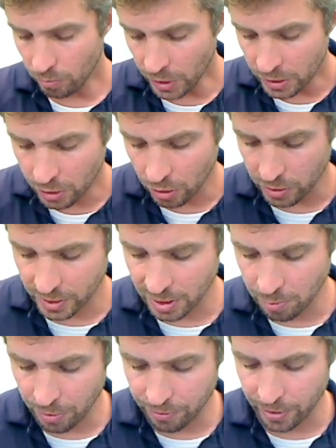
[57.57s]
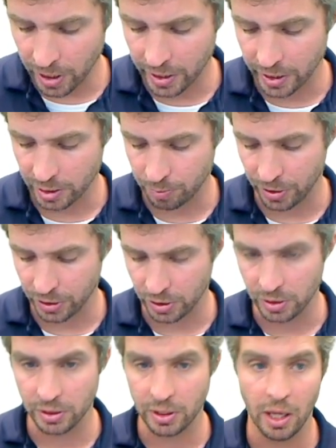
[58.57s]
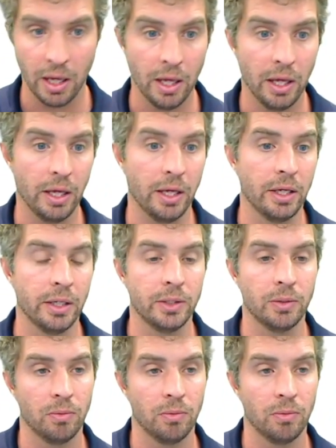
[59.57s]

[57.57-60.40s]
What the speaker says: So simplifying expressions is